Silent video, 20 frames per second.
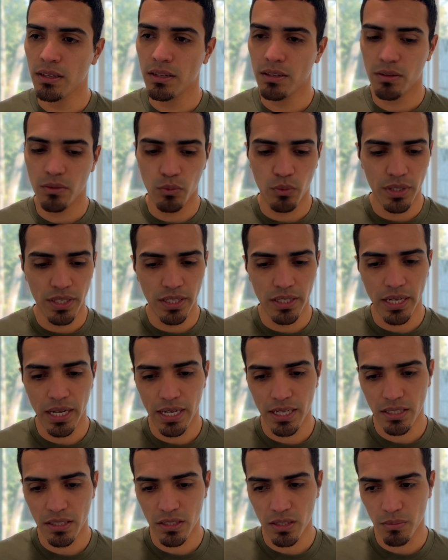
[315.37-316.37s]
We
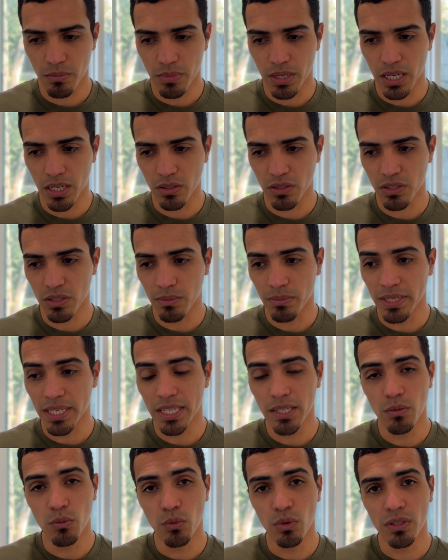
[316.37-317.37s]
ask about some
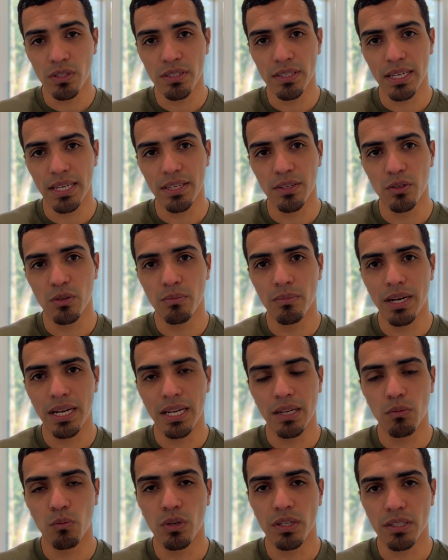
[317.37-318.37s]
keywords that you
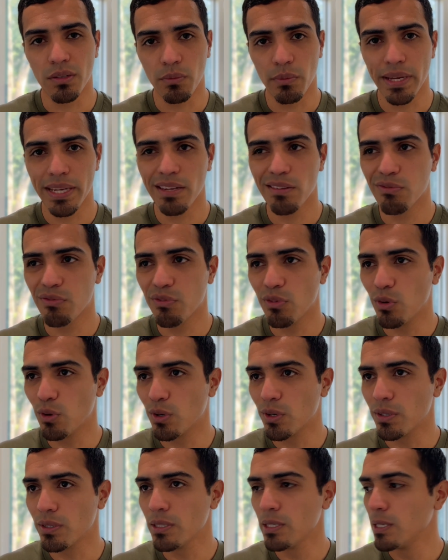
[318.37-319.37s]
might want to rank
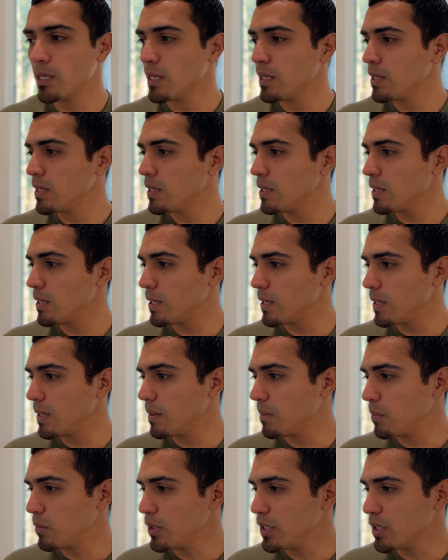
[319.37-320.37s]
for.
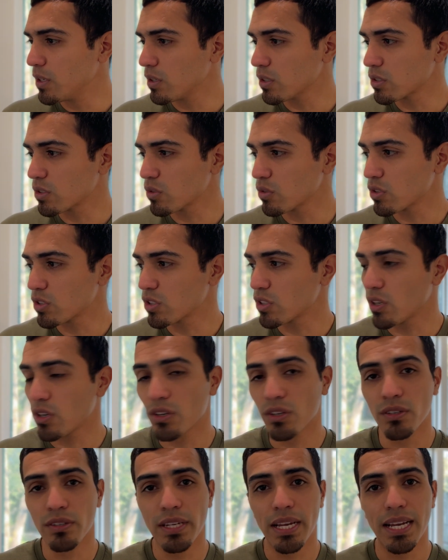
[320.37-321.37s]
We also
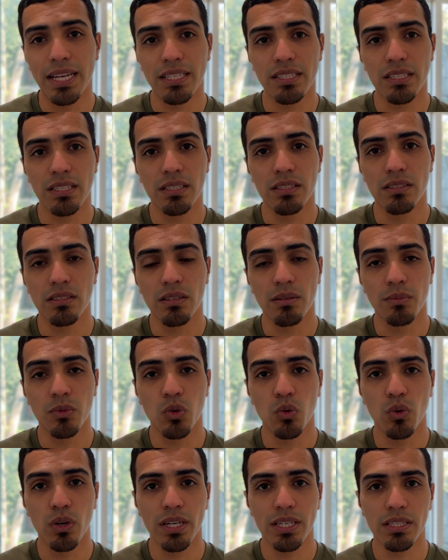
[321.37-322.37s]
start asking some
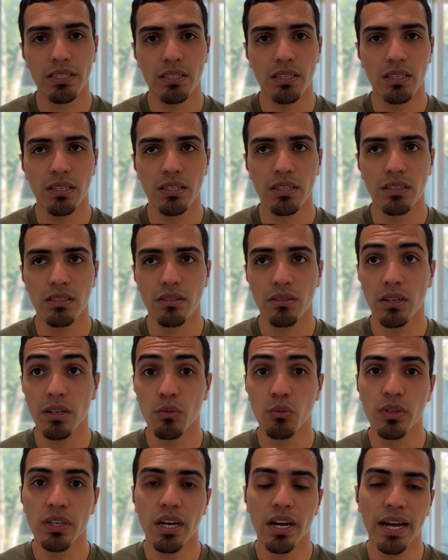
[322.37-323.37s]
questions, like
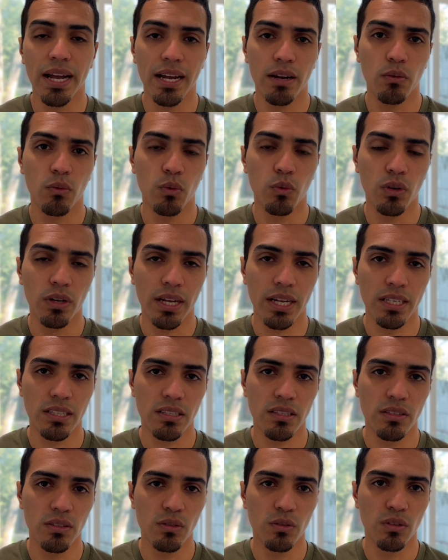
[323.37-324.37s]
we'll
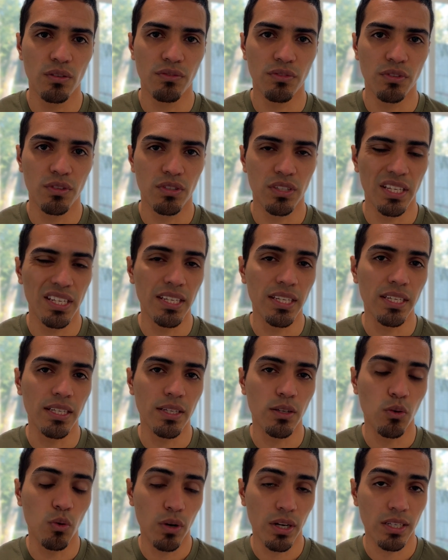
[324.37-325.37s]
ask you if there's any
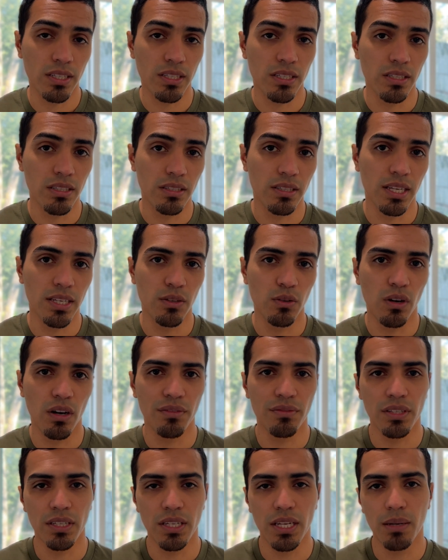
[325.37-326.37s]
questions that you
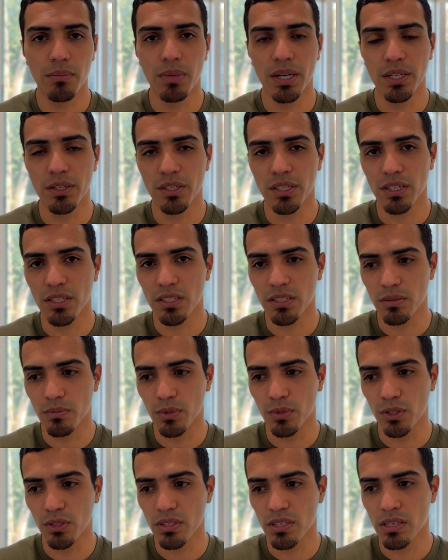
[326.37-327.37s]
often get by your
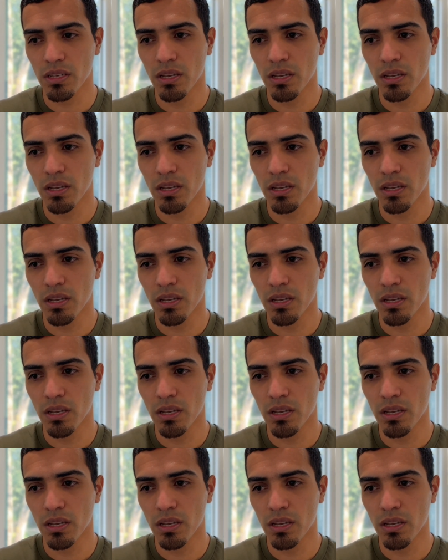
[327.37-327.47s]
customers.